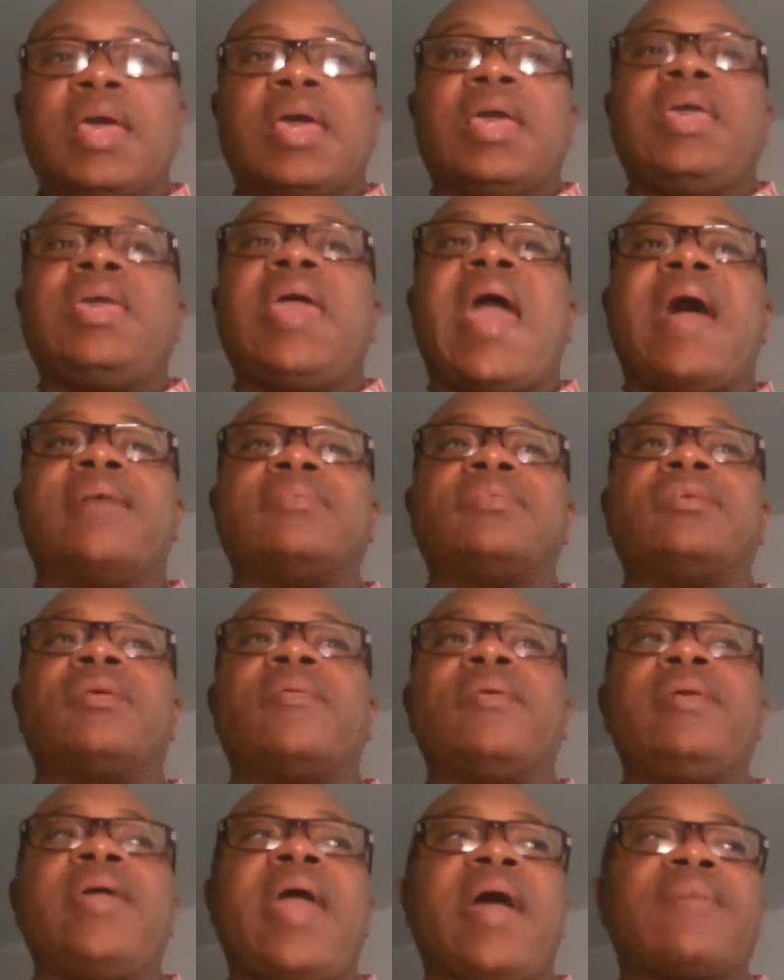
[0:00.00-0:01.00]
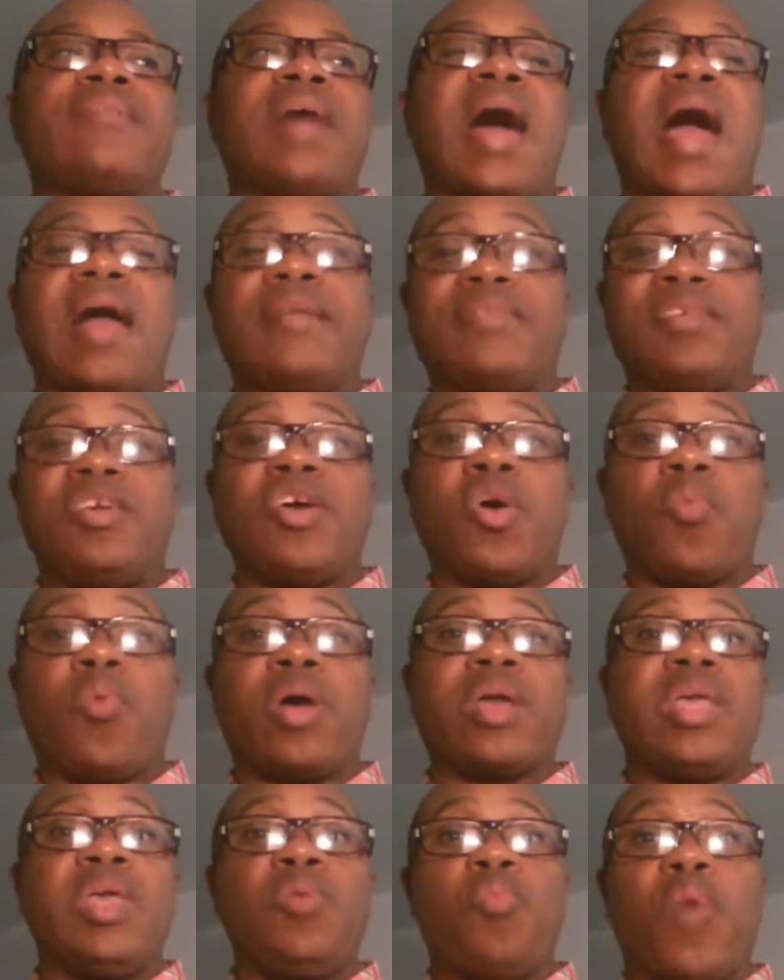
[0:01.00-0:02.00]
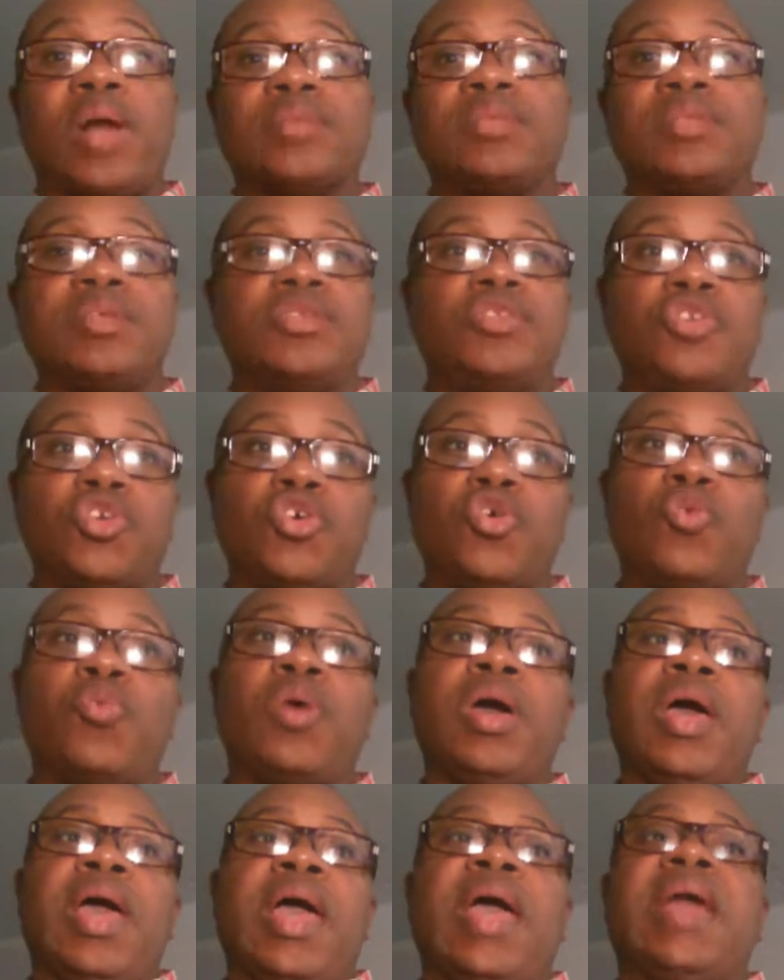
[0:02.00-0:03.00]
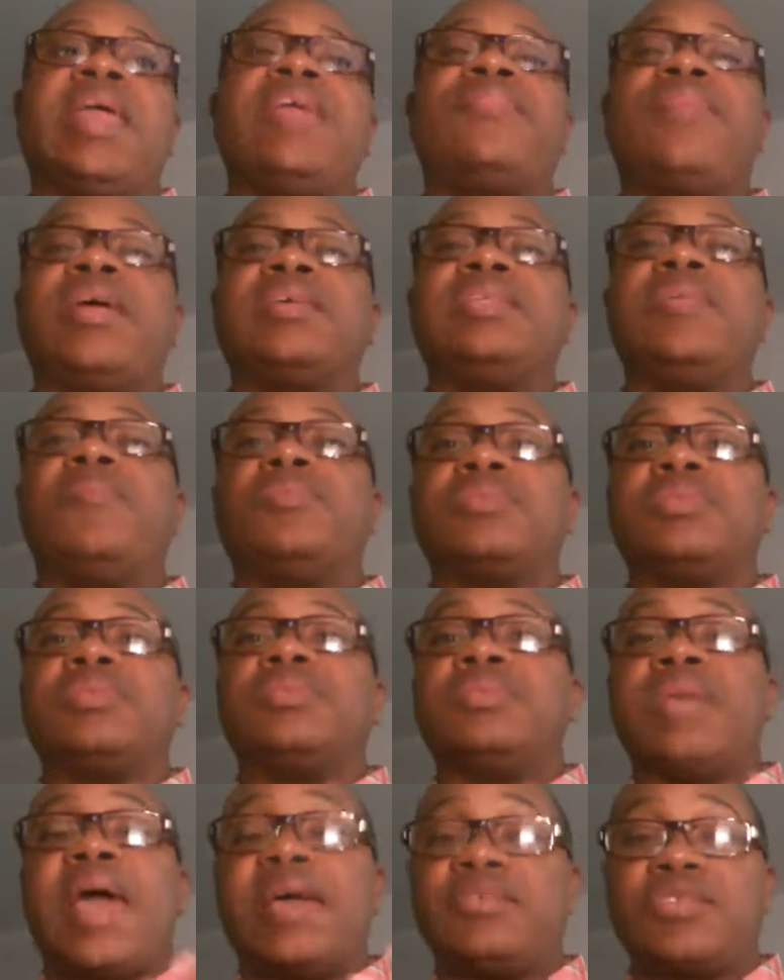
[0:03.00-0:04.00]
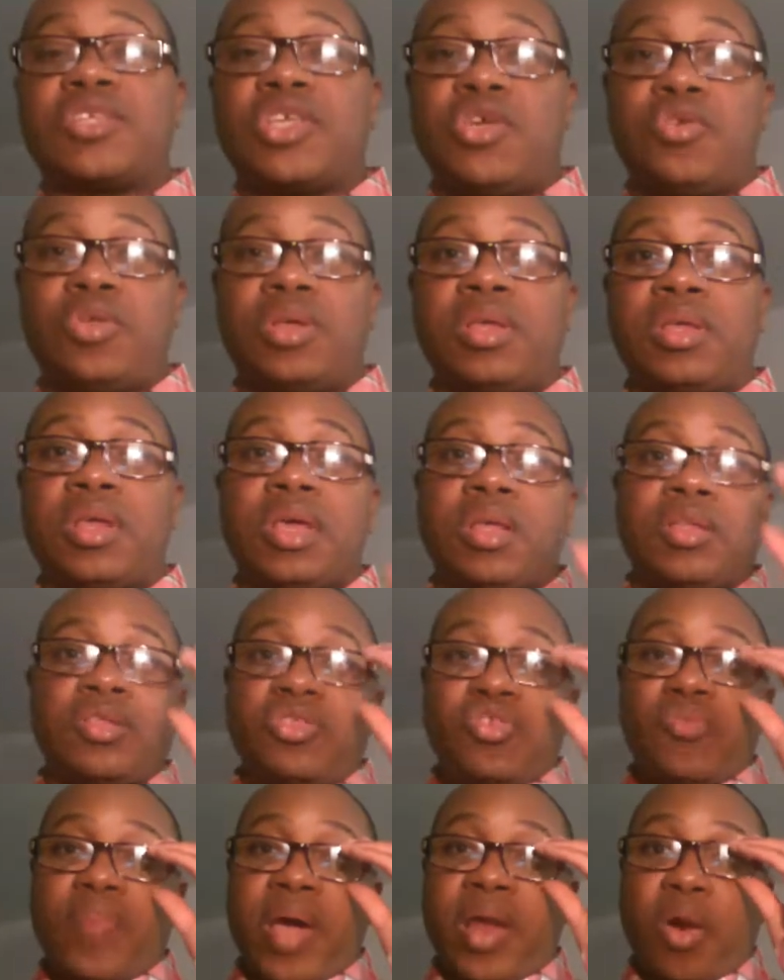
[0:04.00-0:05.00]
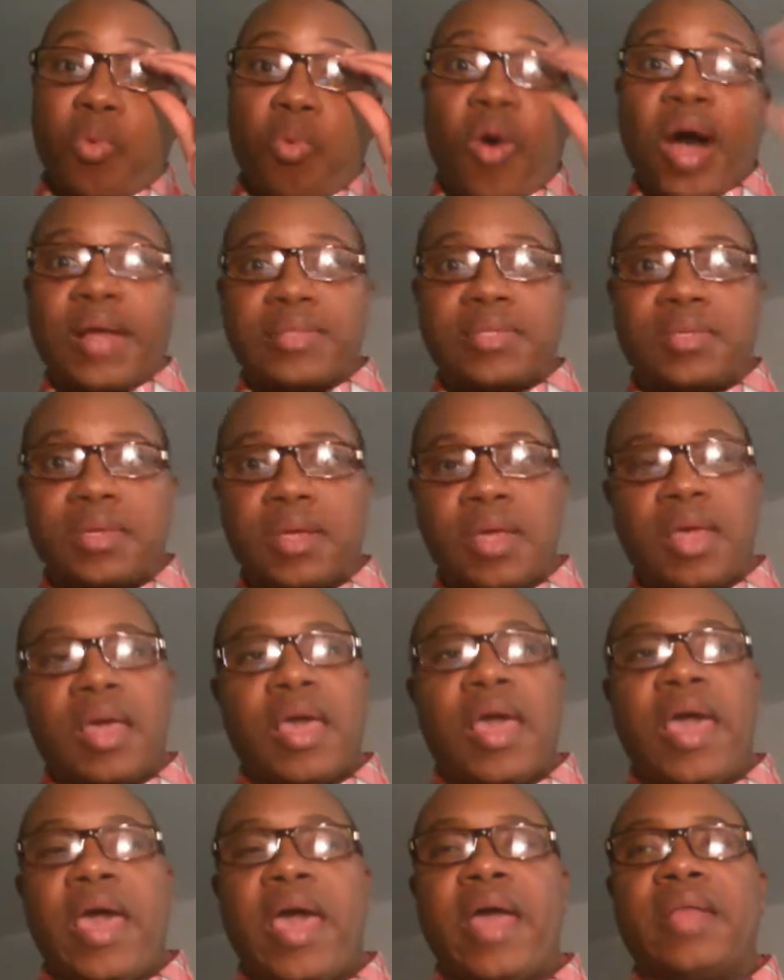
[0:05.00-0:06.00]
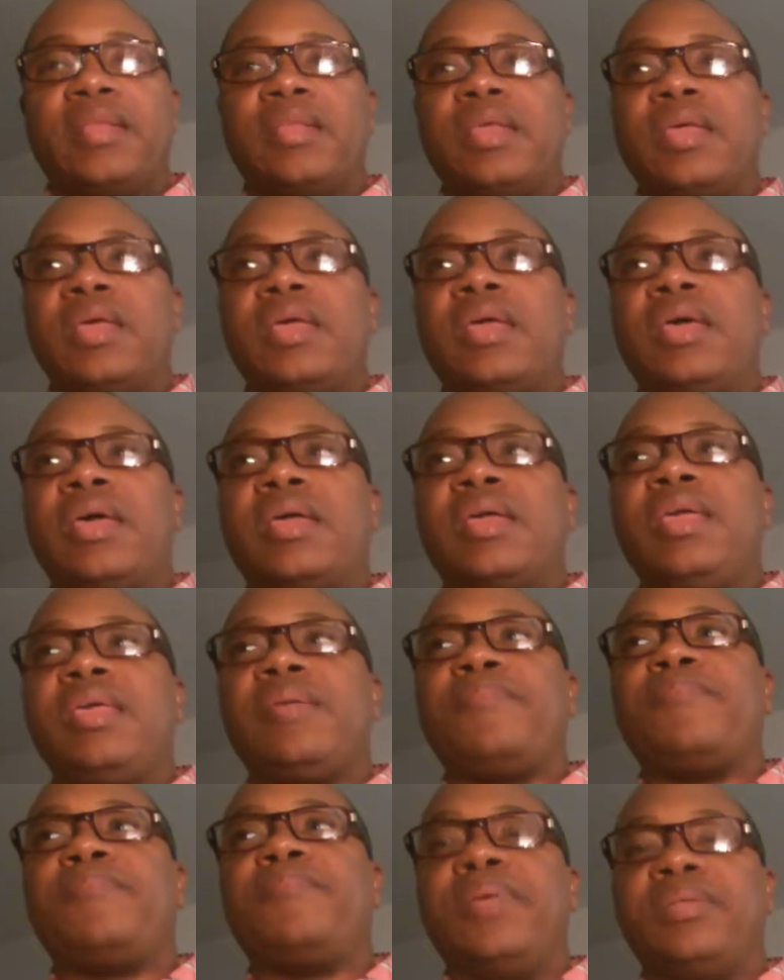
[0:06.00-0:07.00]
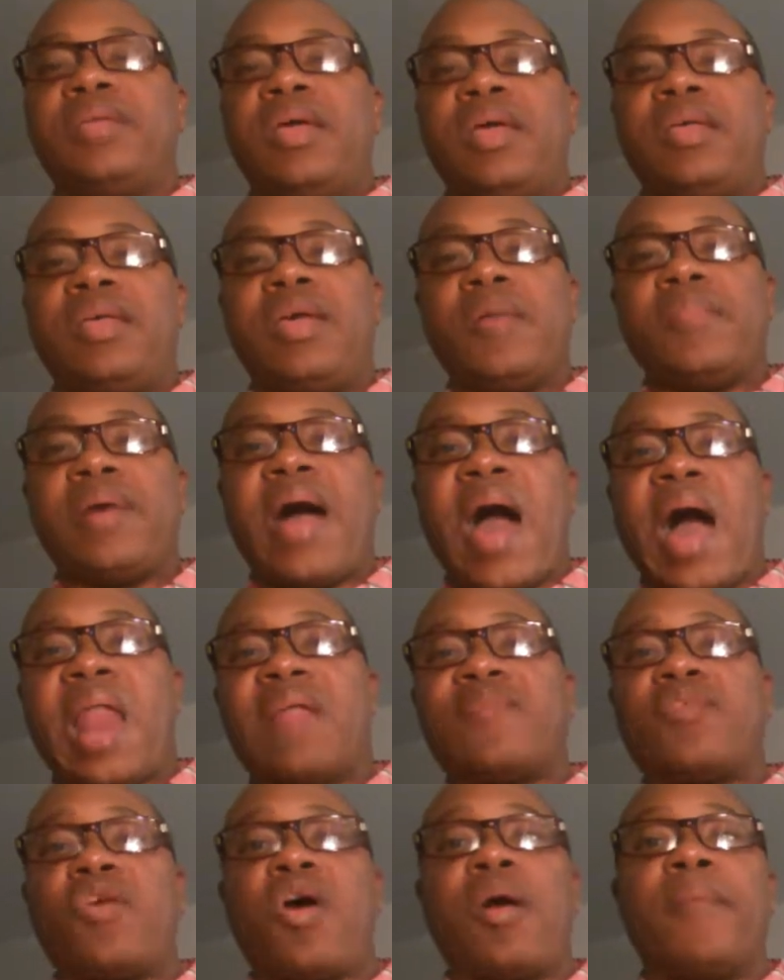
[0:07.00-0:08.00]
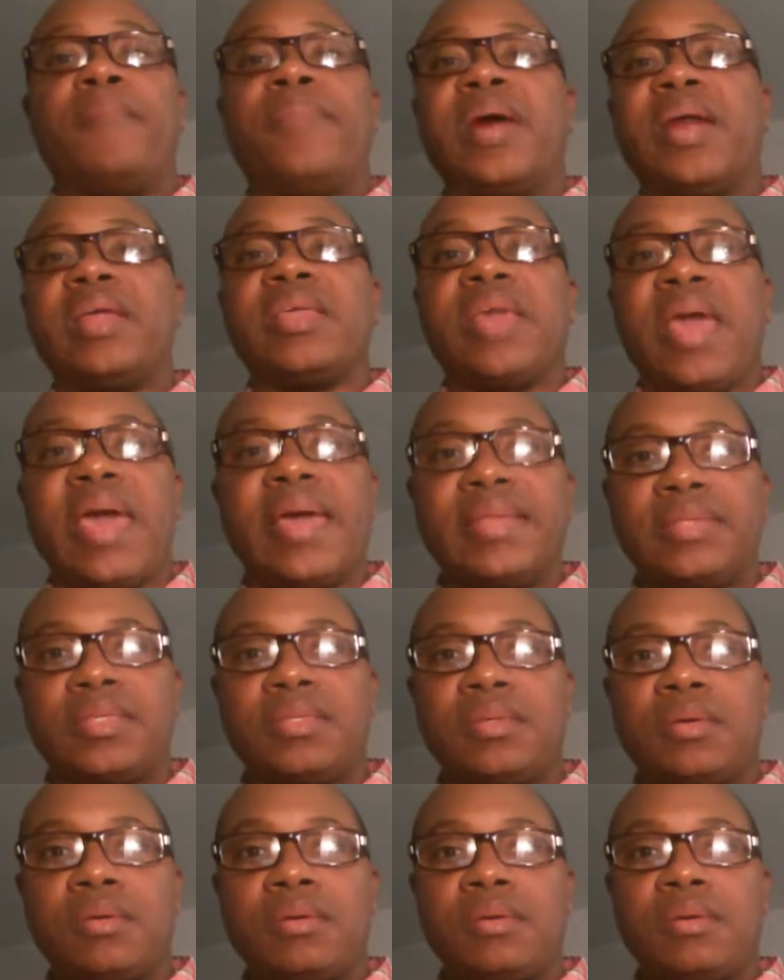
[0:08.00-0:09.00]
He has the idea of what he wants to do, and he thinks people should just execute it no matter what. And him and Oliver are butting heads.